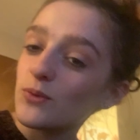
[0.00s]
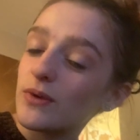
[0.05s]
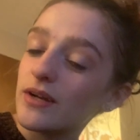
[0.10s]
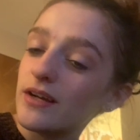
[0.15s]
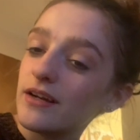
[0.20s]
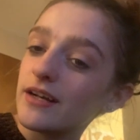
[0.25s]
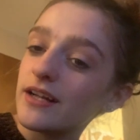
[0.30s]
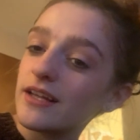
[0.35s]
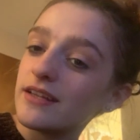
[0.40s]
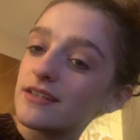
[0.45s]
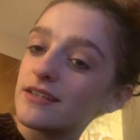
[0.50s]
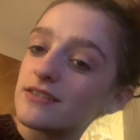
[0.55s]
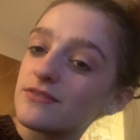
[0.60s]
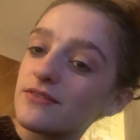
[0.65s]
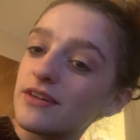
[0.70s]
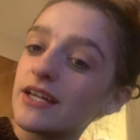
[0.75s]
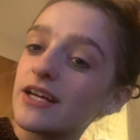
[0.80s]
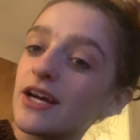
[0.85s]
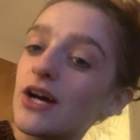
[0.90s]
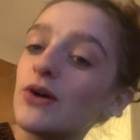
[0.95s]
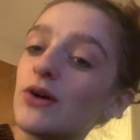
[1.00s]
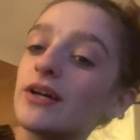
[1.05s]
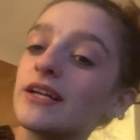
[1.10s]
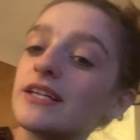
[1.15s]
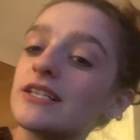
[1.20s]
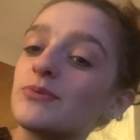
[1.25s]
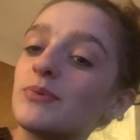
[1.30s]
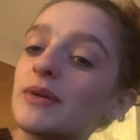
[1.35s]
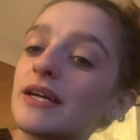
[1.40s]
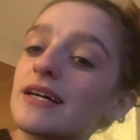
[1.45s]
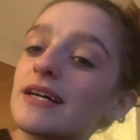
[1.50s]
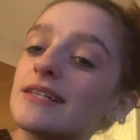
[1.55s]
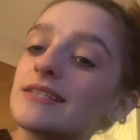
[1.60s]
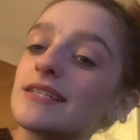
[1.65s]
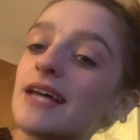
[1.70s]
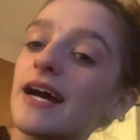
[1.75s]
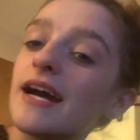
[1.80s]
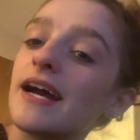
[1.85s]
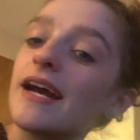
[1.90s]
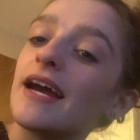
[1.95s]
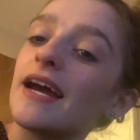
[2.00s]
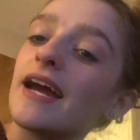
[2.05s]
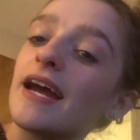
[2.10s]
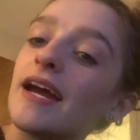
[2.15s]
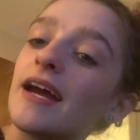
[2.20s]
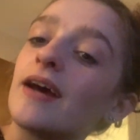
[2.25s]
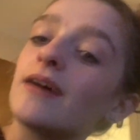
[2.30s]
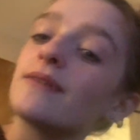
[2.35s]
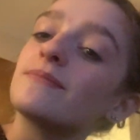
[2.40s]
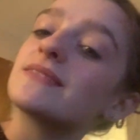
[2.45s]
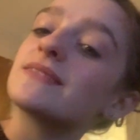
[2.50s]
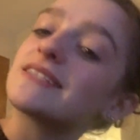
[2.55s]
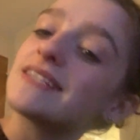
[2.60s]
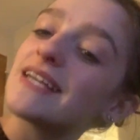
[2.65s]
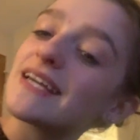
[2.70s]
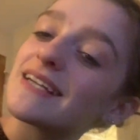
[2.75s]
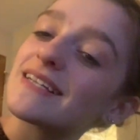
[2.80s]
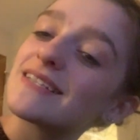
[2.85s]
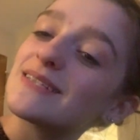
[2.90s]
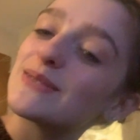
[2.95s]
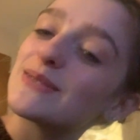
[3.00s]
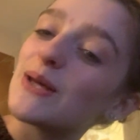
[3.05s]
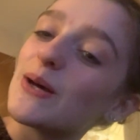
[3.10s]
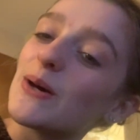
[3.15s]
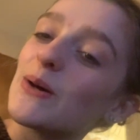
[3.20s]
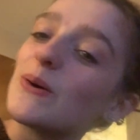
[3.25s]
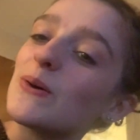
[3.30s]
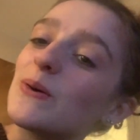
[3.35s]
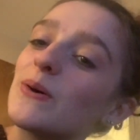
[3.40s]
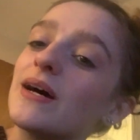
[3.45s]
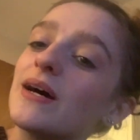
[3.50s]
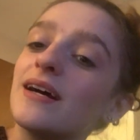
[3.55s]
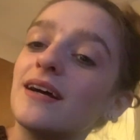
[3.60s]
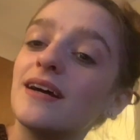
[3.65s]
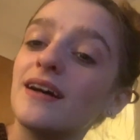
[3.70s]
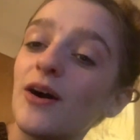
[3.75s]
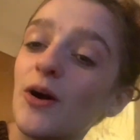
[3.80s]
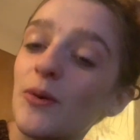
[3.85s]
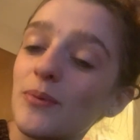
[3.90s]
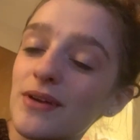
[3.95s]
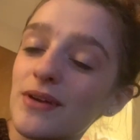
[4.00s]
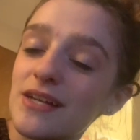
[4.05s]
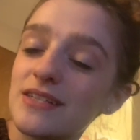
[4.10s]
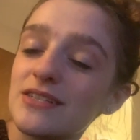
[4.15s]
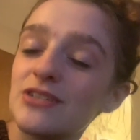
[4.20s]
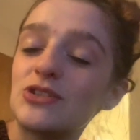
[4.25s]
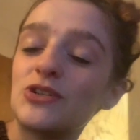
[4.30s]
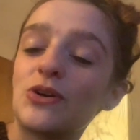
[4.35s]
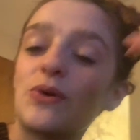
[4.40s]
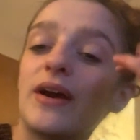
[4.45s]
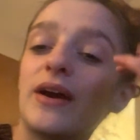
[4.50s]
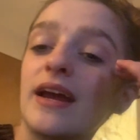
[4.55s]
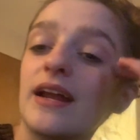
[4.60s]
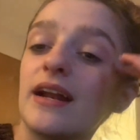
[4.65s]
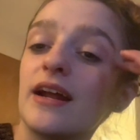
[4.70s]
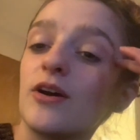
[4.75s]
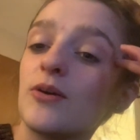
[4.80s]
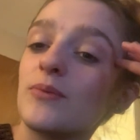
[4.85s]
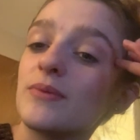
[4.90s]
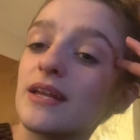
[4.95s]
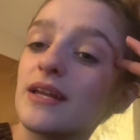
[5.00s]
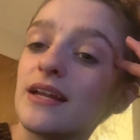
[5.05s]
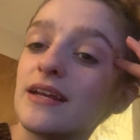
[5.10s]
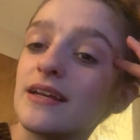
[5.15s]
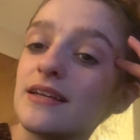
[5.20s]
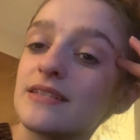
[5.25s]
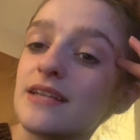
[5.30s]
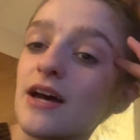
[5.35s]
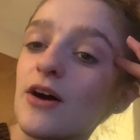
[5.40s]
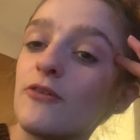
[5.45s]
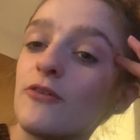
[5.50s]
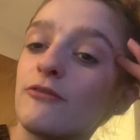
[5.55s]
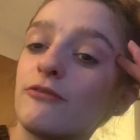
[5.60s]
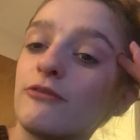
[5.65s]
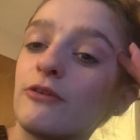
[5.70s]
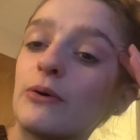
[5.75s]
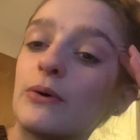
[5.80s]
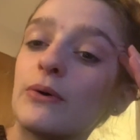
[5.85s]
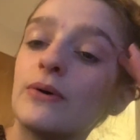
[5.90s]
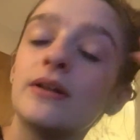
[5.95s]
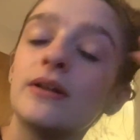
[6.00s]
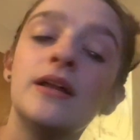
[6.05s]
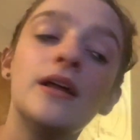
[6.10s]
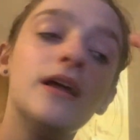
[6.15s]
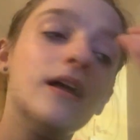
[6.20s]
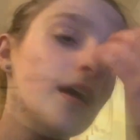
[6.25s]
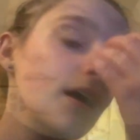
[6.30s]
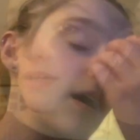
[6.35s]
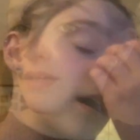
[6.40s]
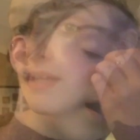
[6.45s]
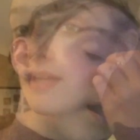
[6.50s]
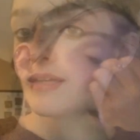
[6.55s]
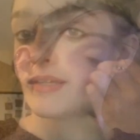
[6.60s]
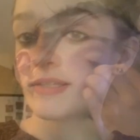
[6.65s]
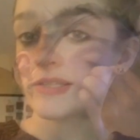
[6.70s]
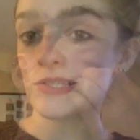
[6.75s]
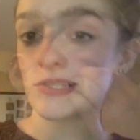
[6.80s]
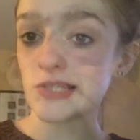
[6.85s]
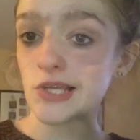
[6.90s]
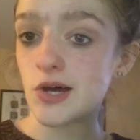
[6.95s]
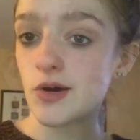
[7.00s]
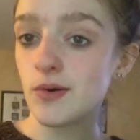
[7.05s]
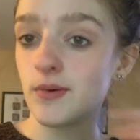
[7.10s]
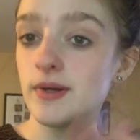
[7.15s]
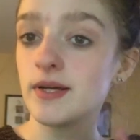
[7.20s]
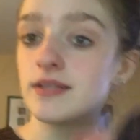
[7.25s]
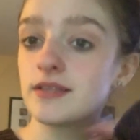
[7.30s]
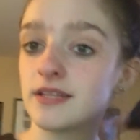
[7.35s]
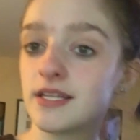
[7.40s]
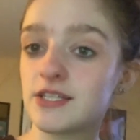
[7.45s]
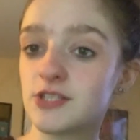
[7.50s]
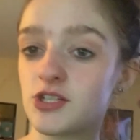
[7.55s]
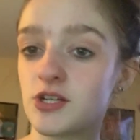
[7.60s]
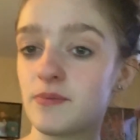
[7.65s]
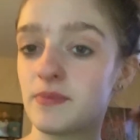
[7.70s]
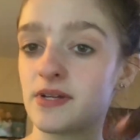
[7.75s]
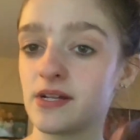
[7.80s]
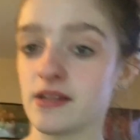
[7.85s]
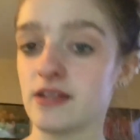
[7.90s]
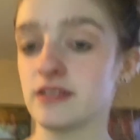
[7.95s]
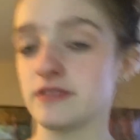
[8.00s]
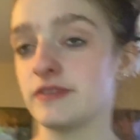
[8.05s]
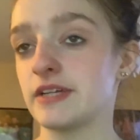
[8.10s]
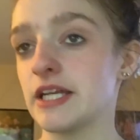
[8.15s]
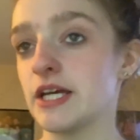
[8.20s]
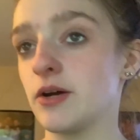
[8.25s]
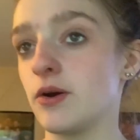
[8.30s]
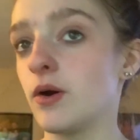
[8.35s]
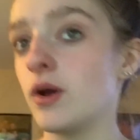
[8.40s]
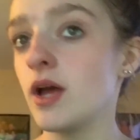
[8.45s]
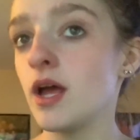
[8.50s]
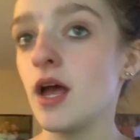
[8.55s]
weird in this video, it is because I am sick, so hope you guys enjoy and I hope that it is helpful. So let's jump into this video.